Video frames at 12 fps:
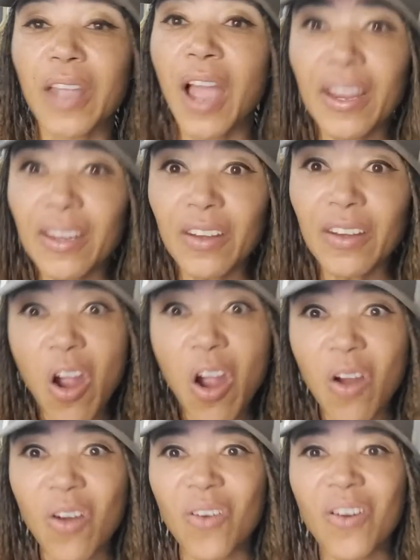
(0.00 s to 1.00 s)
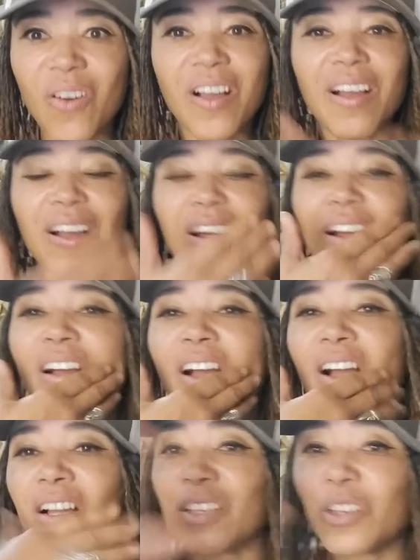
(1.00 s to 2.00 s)
I know.
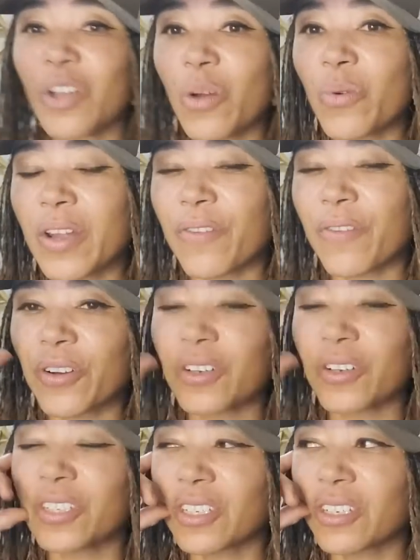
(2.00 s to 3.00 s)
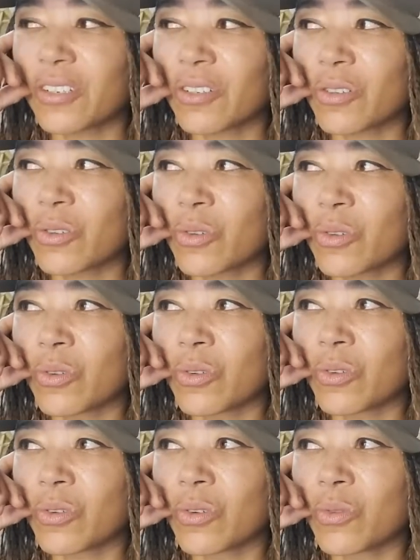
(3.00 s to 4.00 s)
You know, when I first
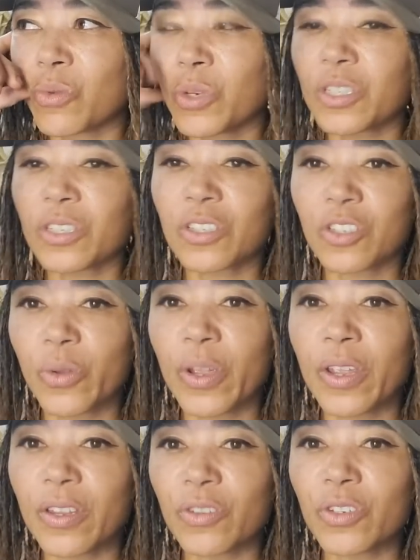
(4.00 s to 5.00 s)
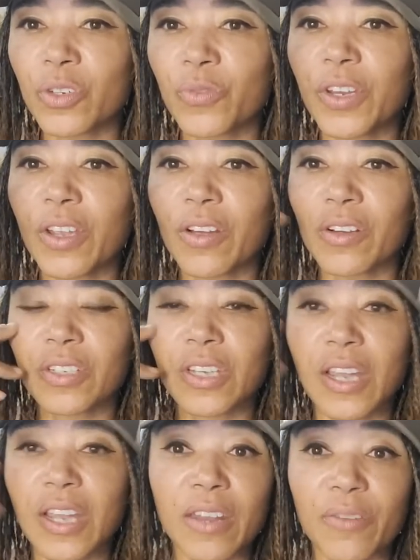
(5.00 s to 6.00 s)
was doing YouTube videos and
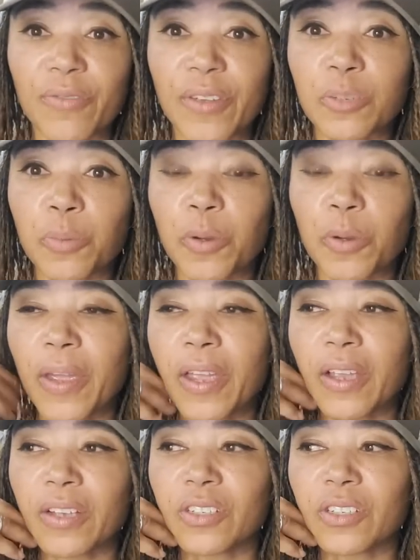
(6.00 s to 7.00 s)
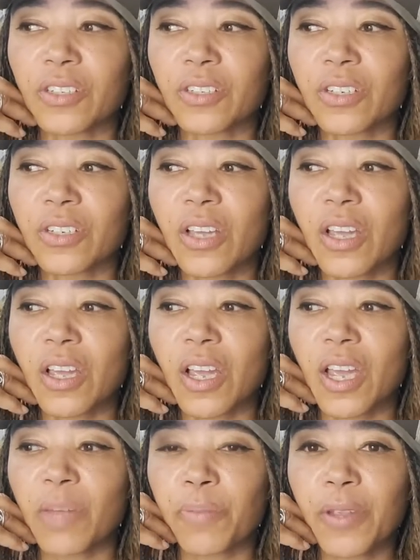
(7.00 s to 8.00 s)
I had a Facebook page
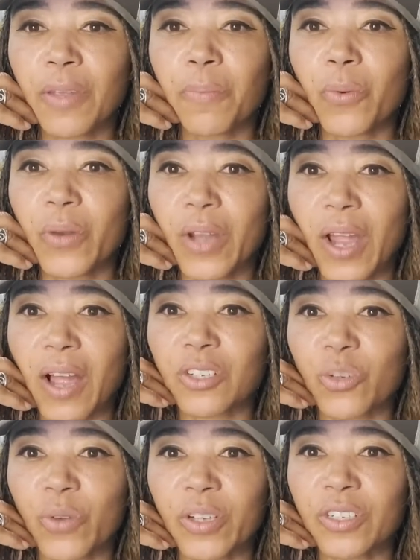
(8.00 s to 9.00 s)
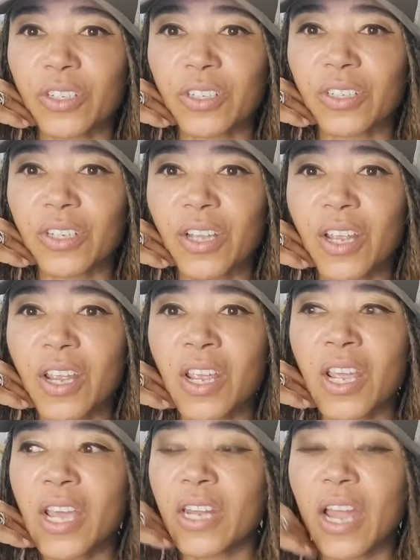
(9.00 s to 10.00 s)
and people would ask questions
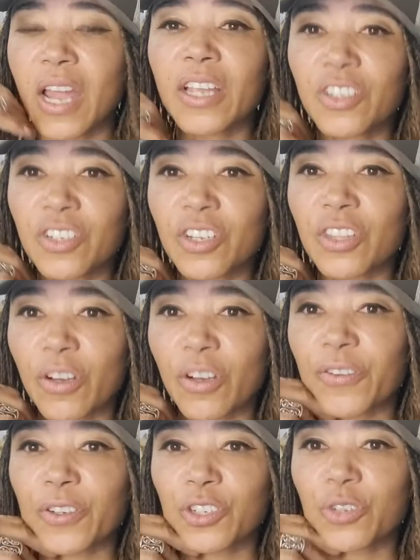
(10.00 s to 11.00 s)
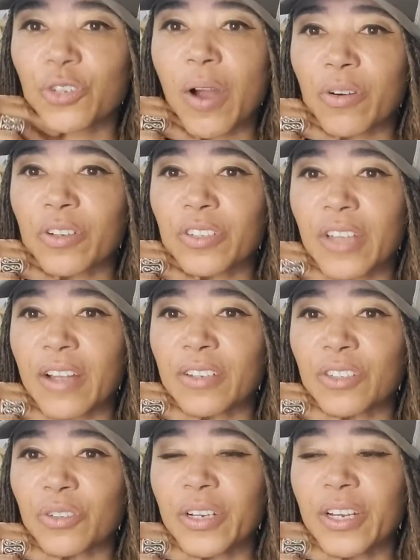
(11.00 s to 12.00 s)
and I could sit there for two hours
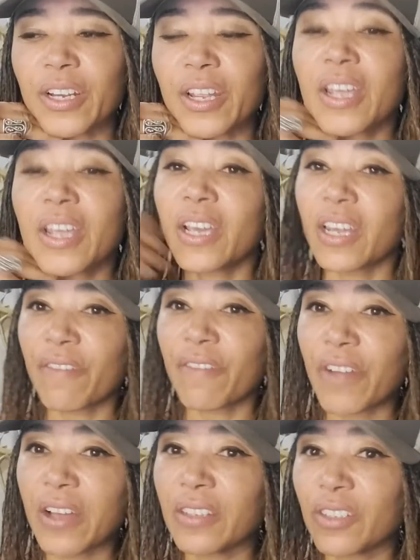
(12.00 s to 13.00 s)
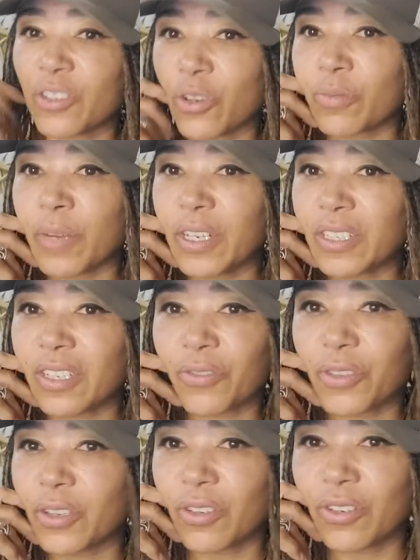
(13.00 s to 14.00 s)
answering. And I finally told myself,
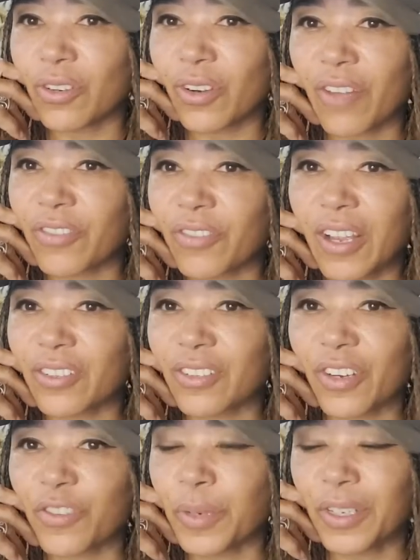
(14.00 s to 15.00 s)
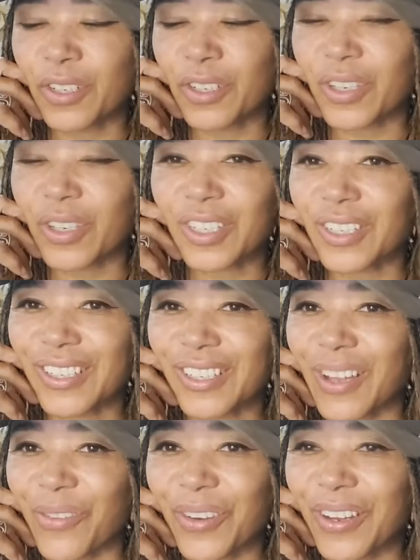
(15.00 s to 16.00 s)
you know, you don't have to answer everybody's questions,
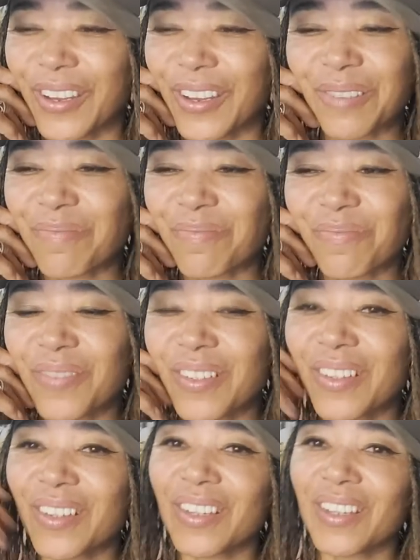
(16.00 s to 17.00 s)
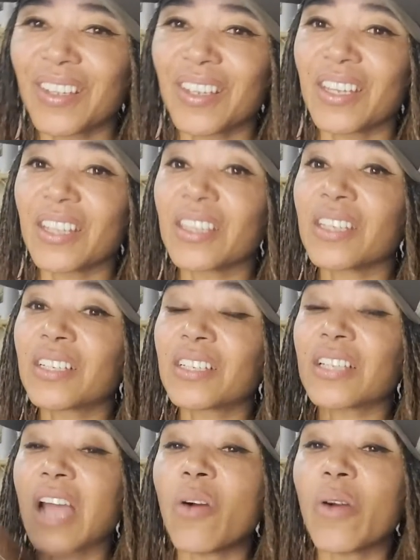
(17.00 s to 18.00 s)
Stephanie. This is
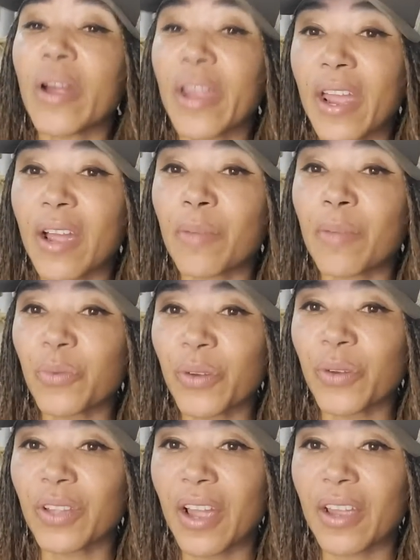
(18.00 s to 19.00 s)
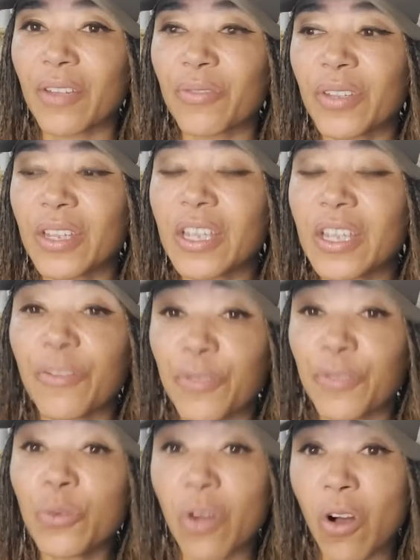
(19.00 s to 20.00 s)
how I am in real life. If
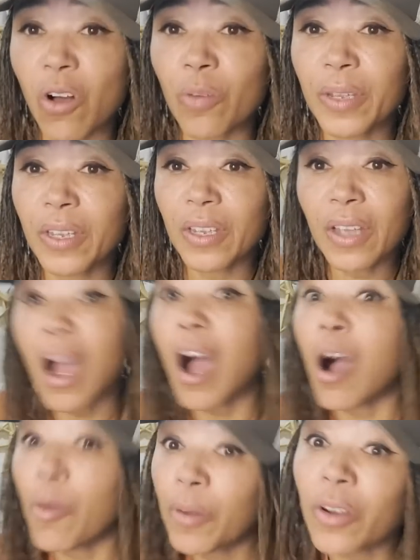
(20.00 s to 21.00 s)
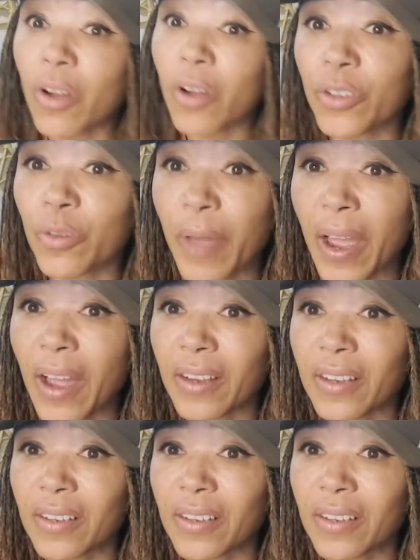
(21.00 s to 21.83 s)
you call me, I'm gonna call you back.